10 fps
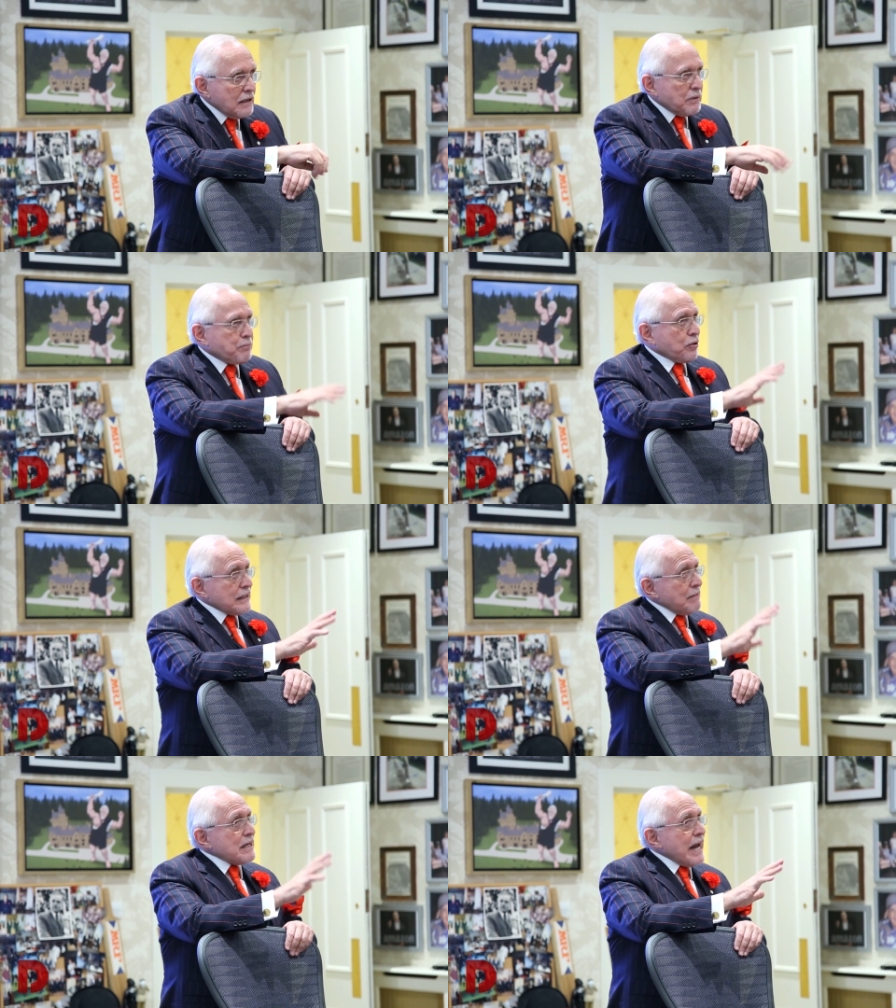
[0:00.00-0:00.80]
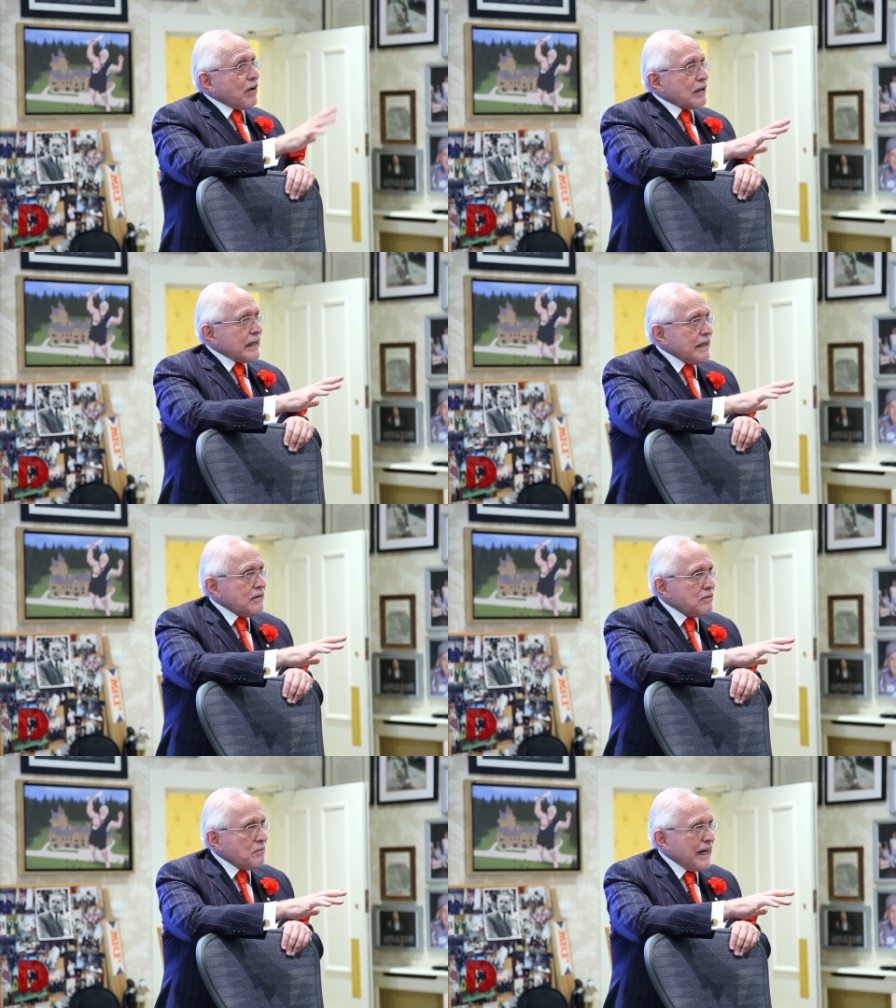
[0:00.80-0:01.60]
But
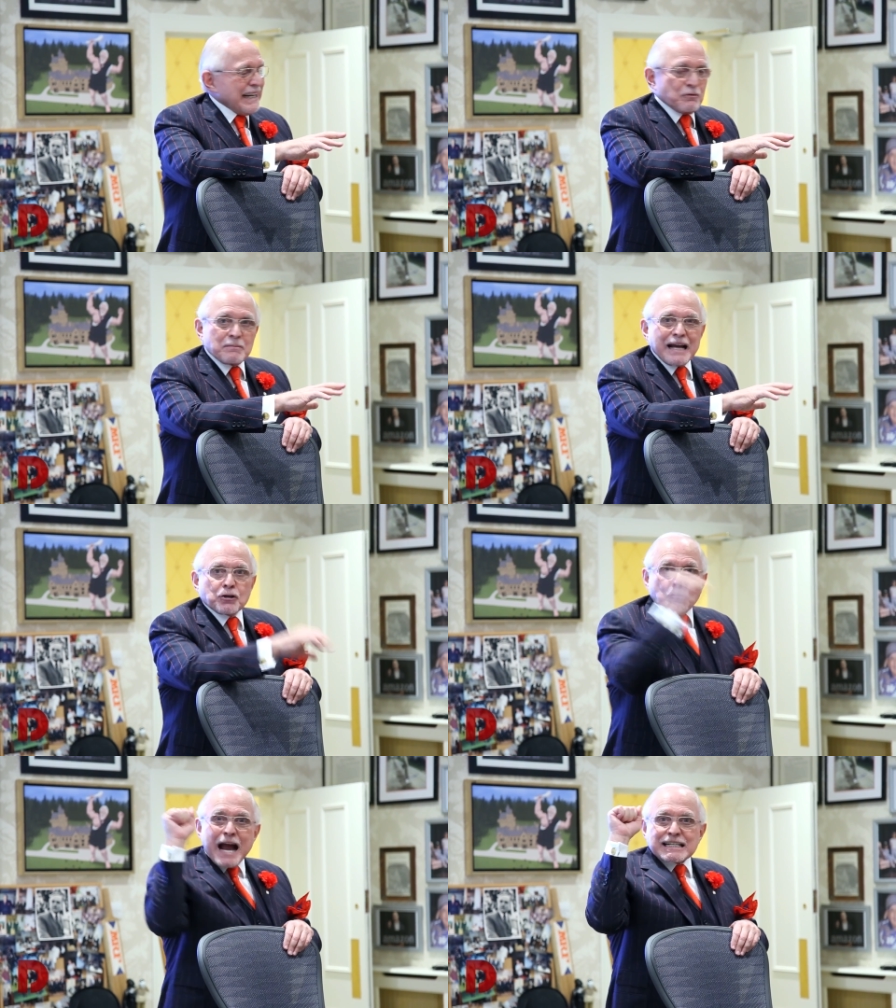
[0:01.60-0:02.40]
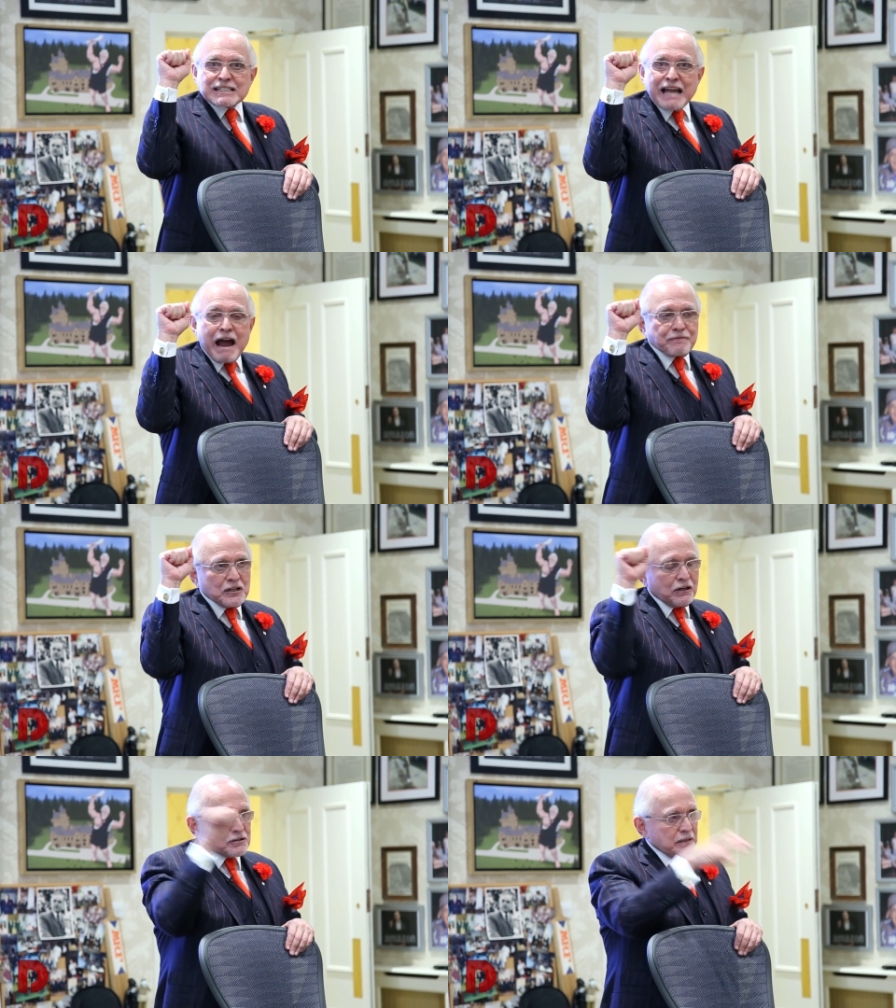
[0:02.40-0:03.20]
preliminarily, my, with my crack staff
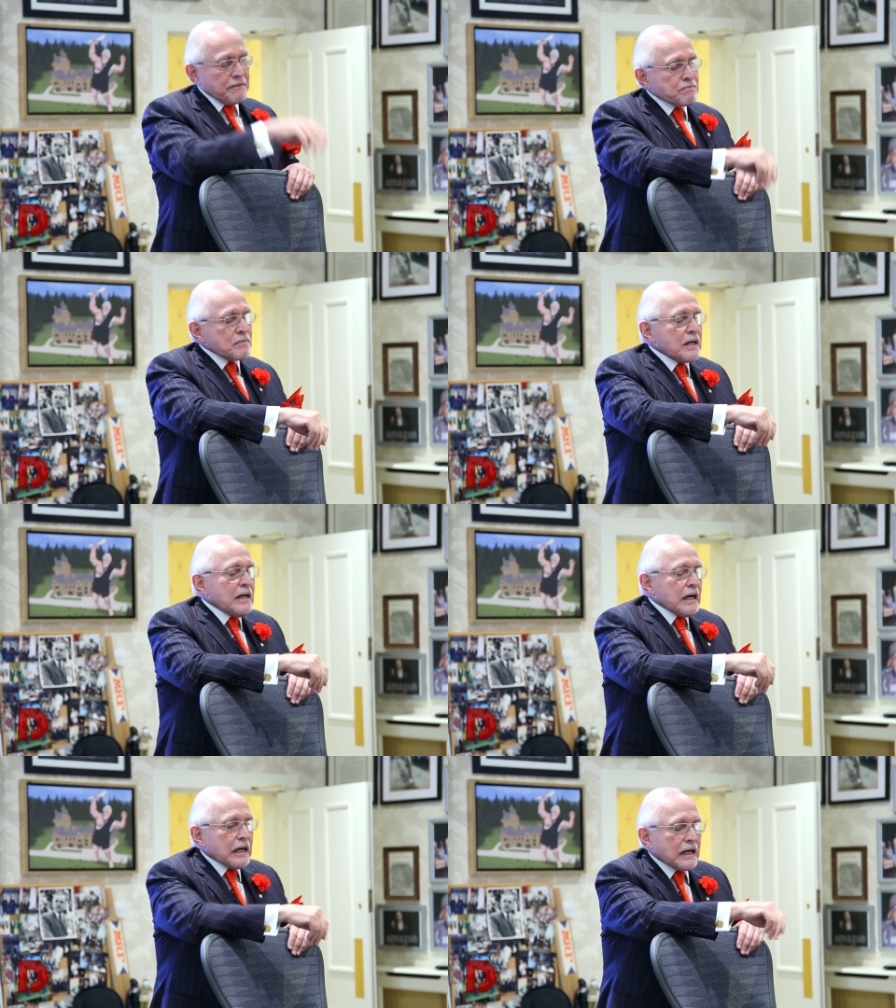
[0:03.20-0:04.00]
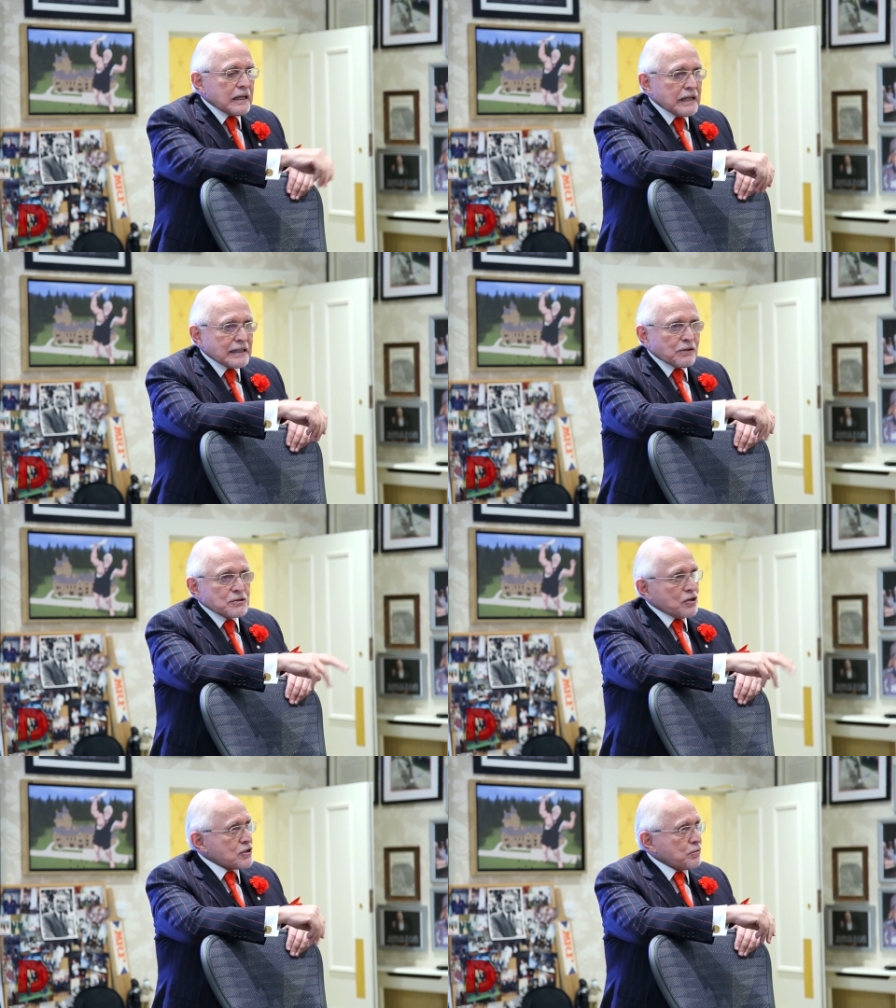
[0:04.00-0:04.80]
tells me uh, that the
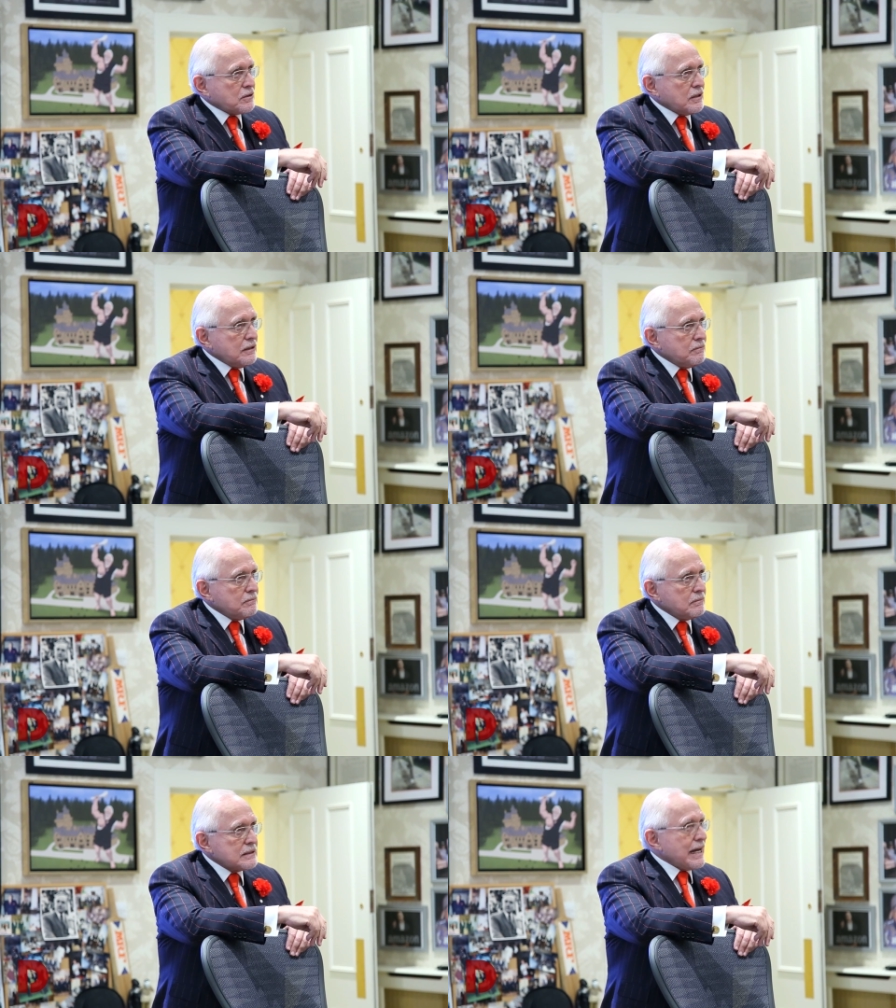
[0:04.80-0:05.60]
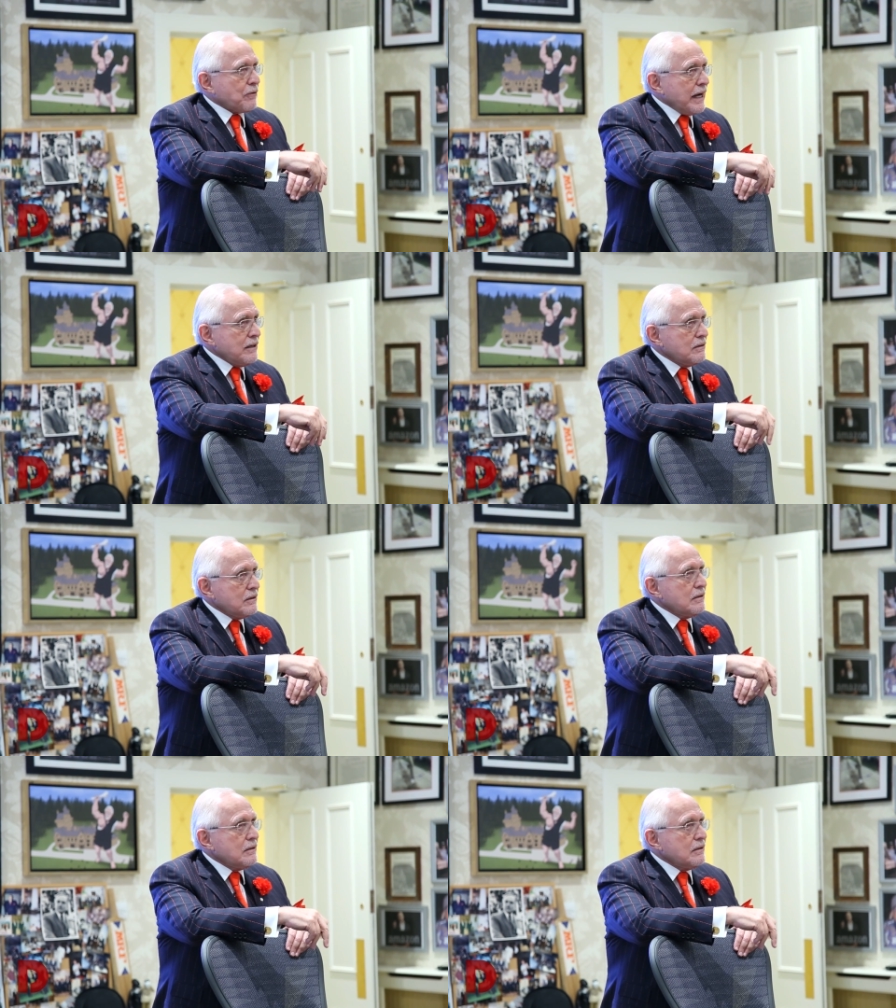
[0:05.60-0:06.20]
results were good. Isn't that right?